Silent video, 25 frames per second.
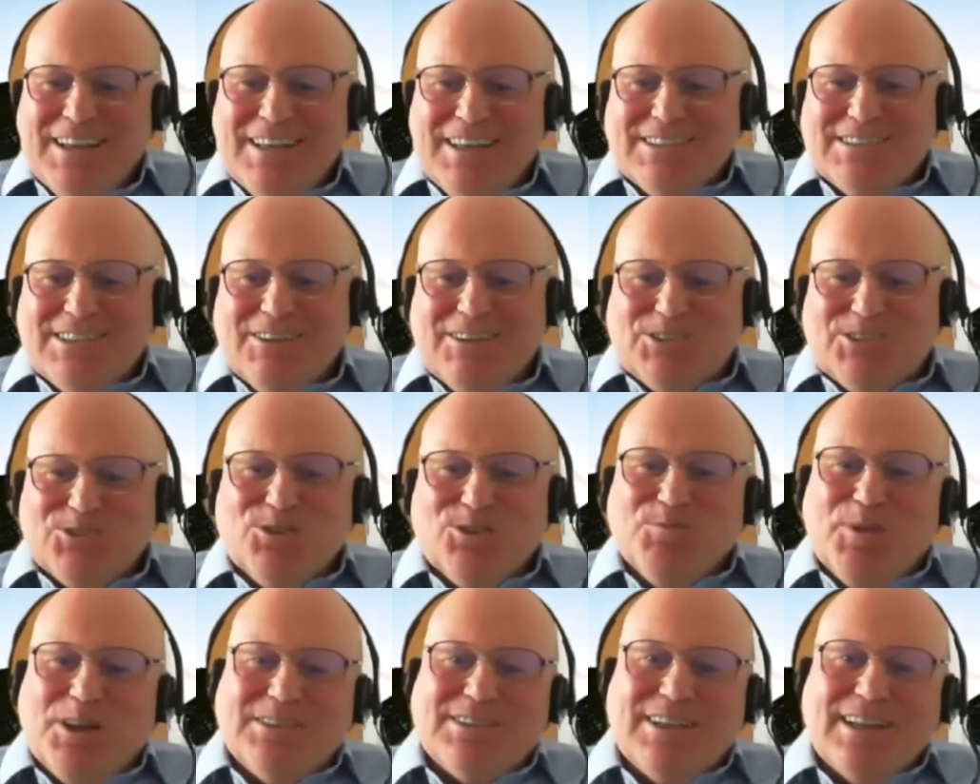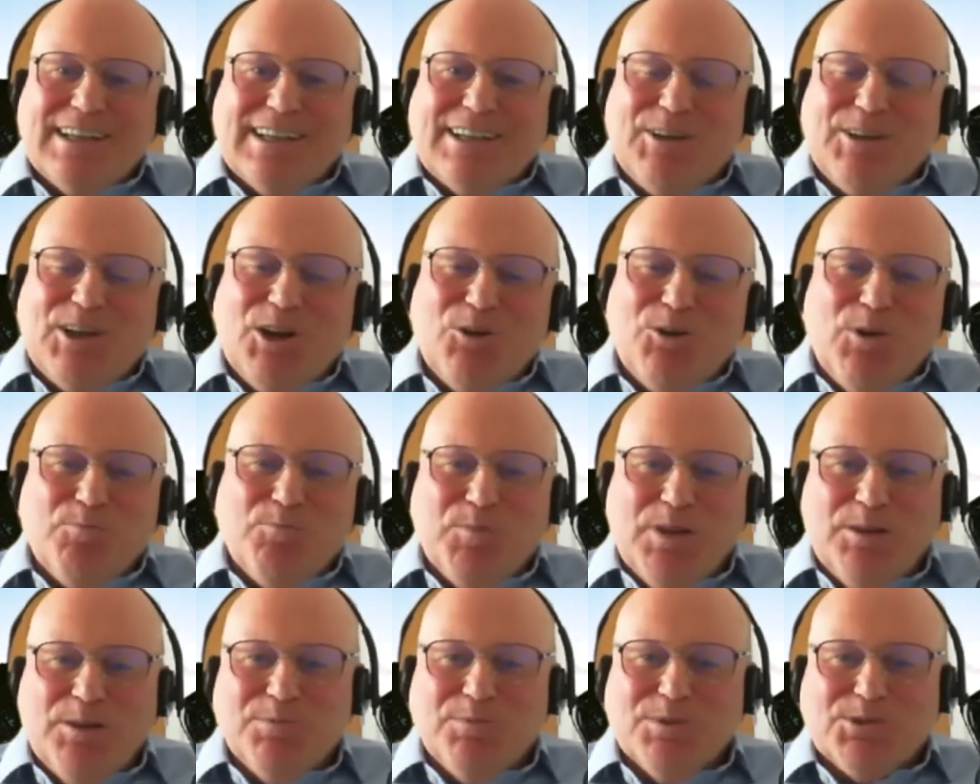So it's almost like, you know, when
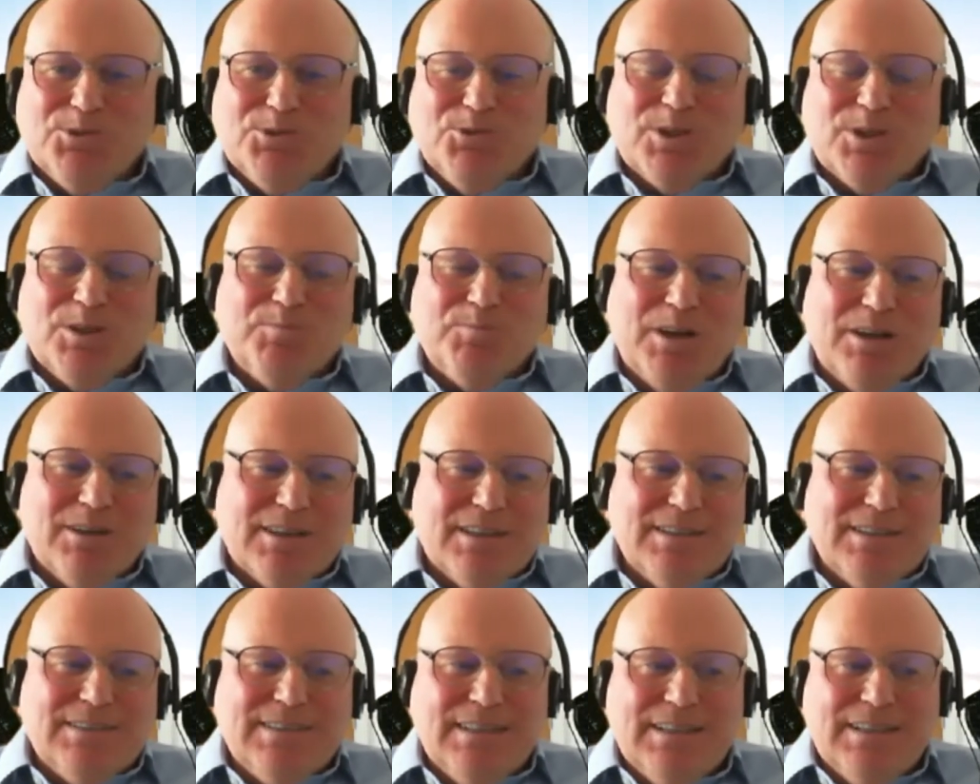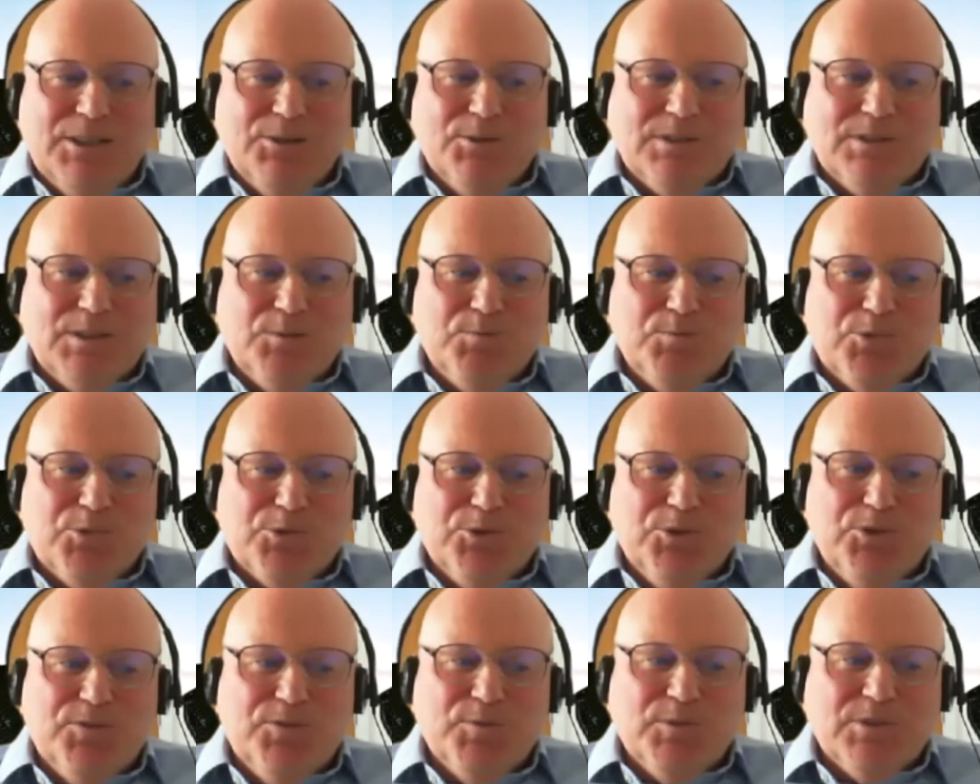people talk about continuous
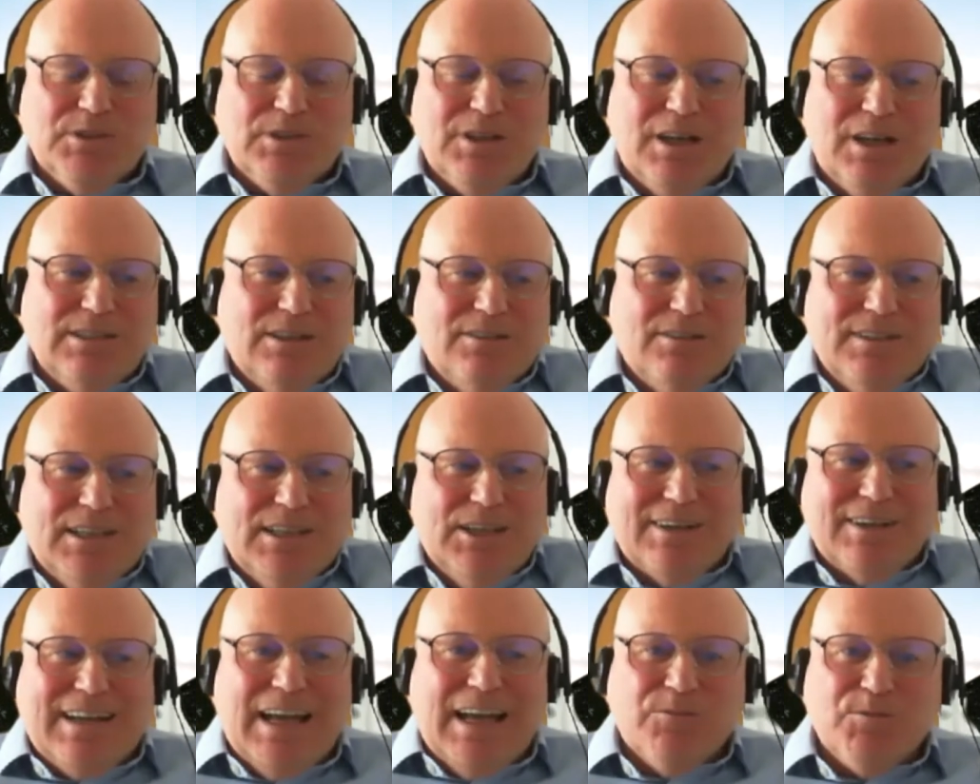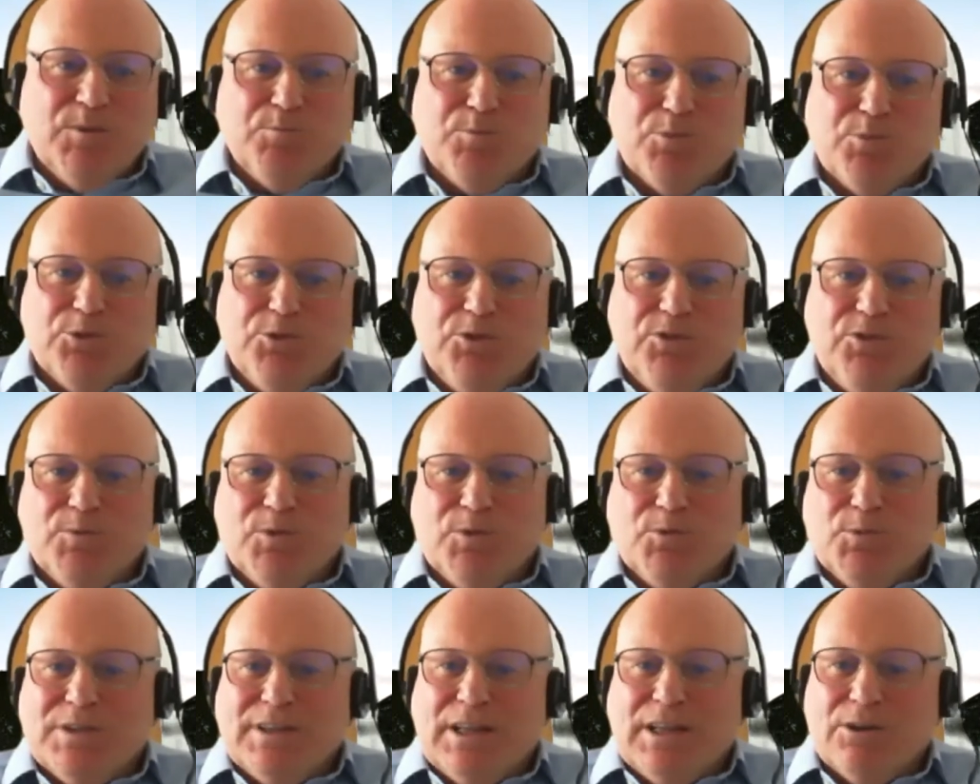improvement, I don't think you can have
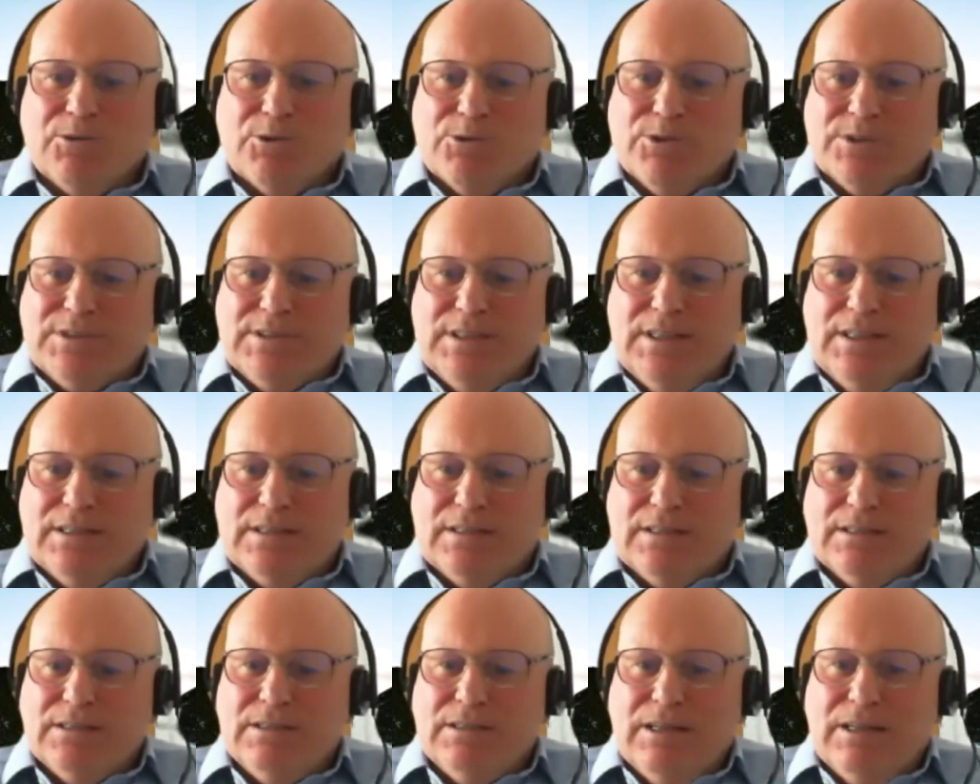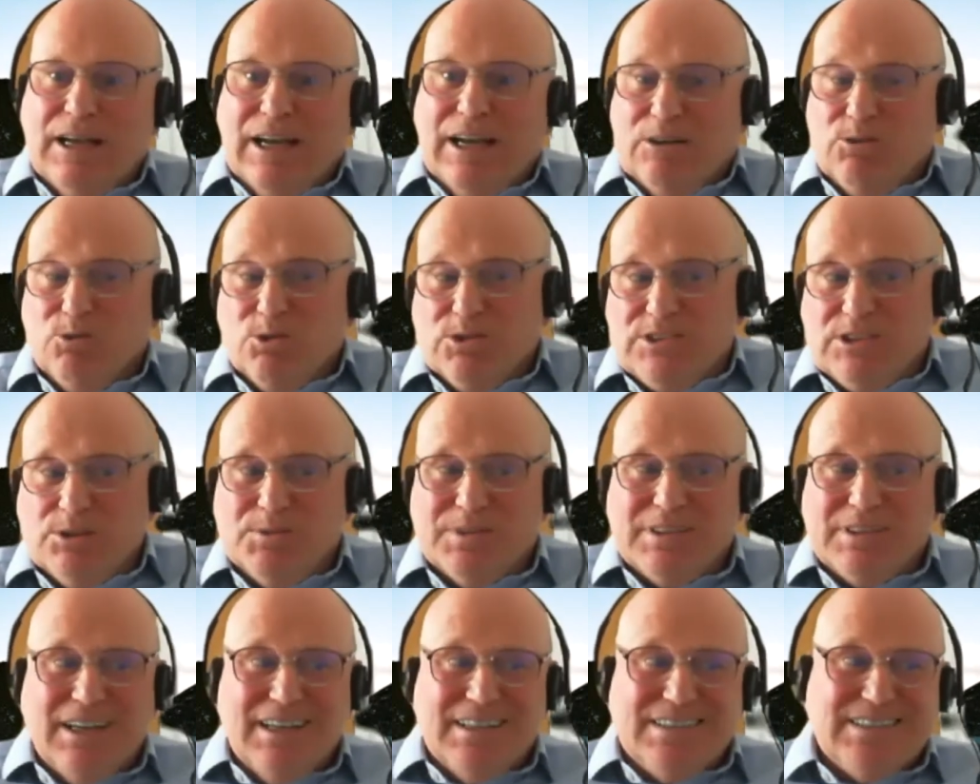improvement without critique and also
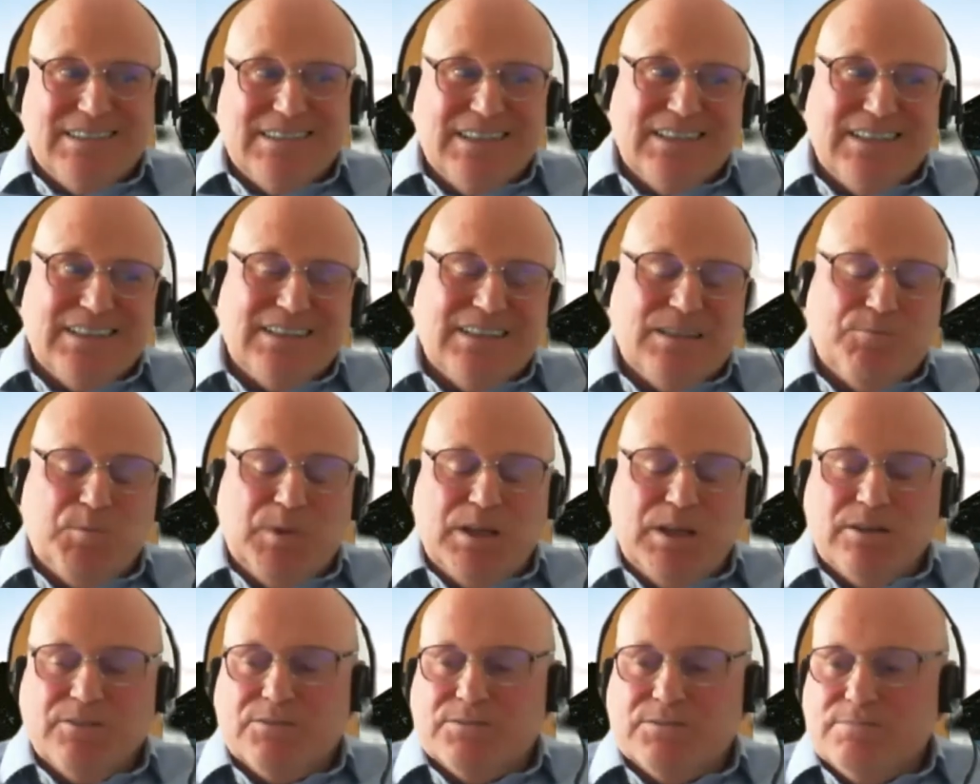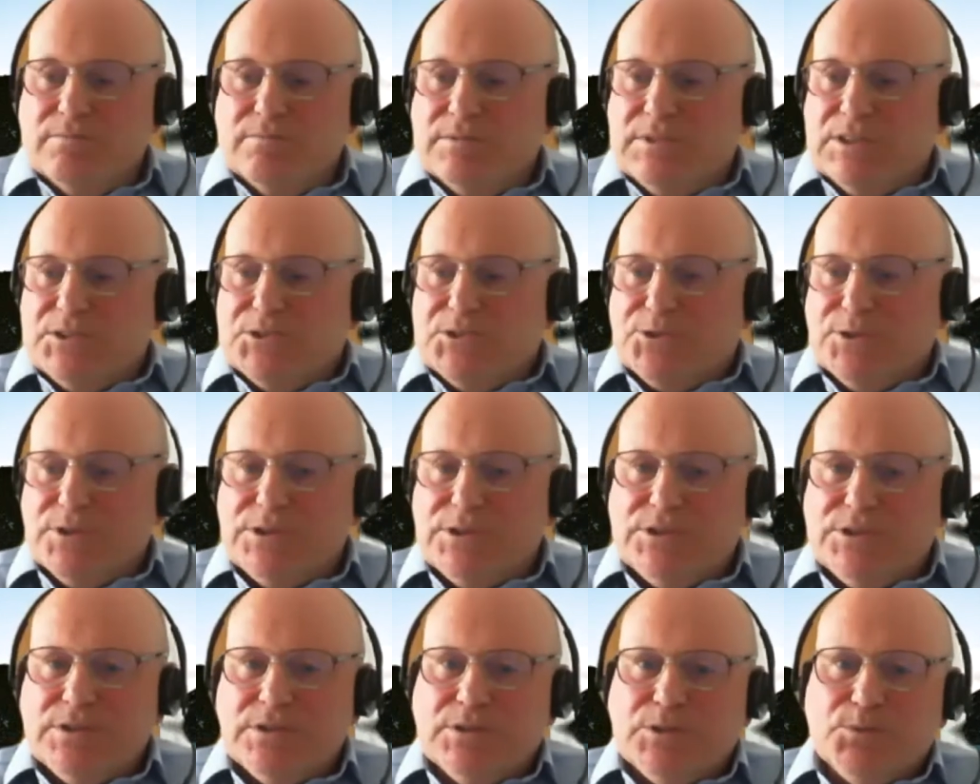without a certain bit of
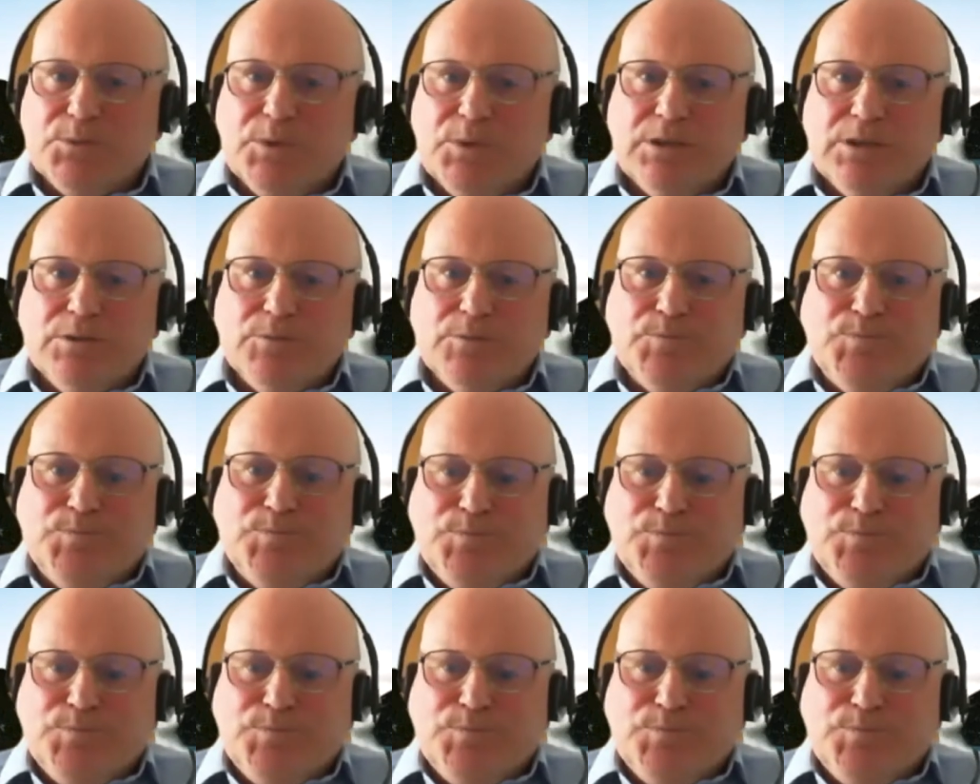destruction as well.